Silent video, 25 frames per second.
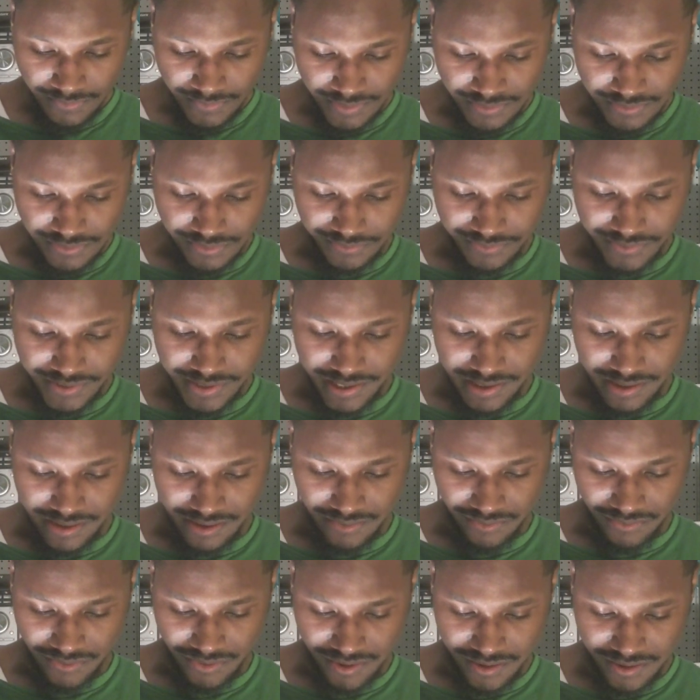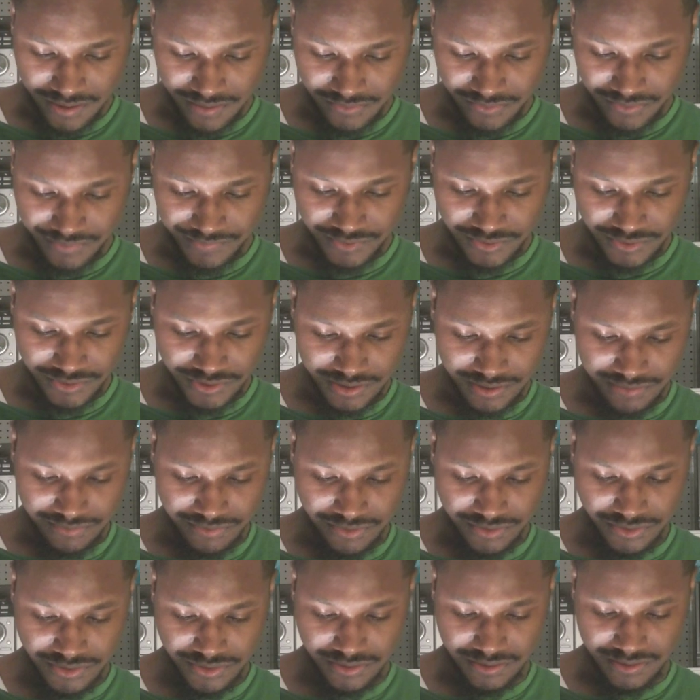So we got our Raw Women's
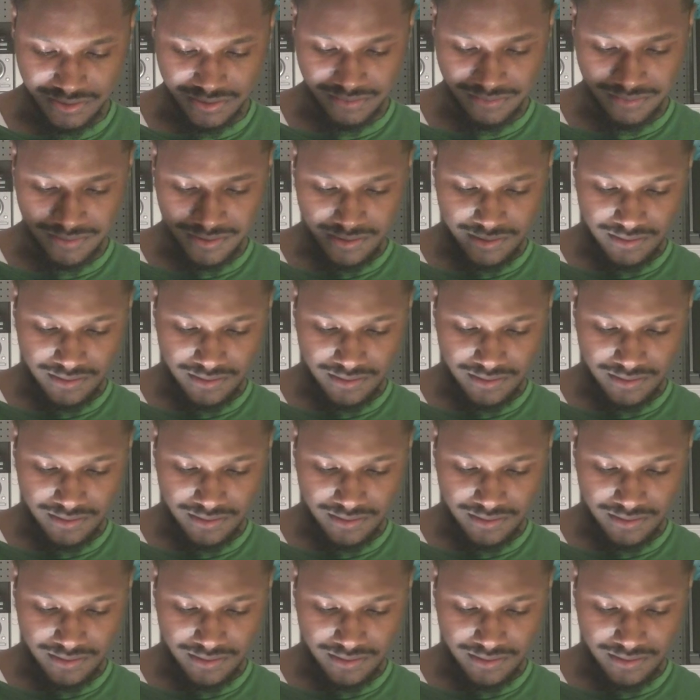Championship,